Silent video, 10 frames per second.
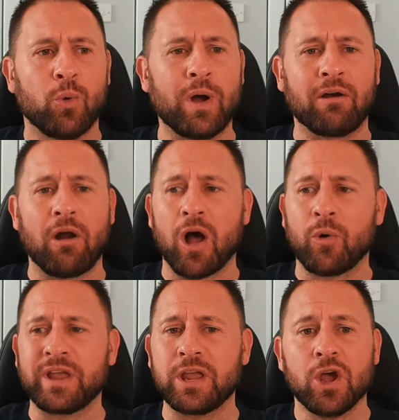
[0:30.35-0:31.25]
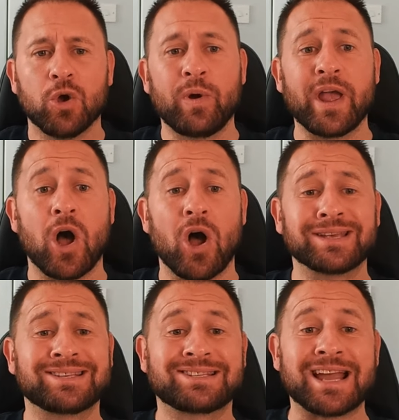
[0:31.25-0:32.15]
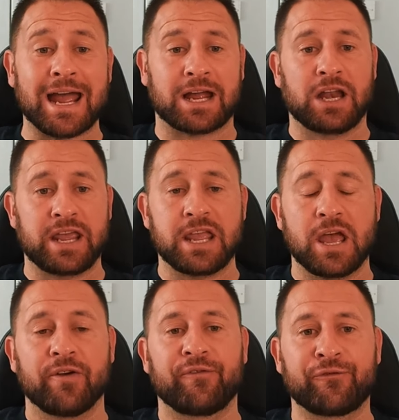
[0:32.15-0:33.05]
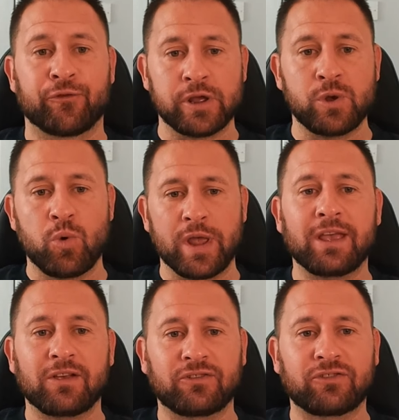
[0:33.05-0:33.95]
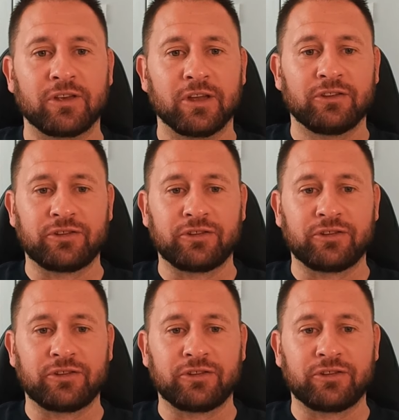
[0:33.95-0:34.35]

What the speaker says: Where are we? We are exactly 3 weeks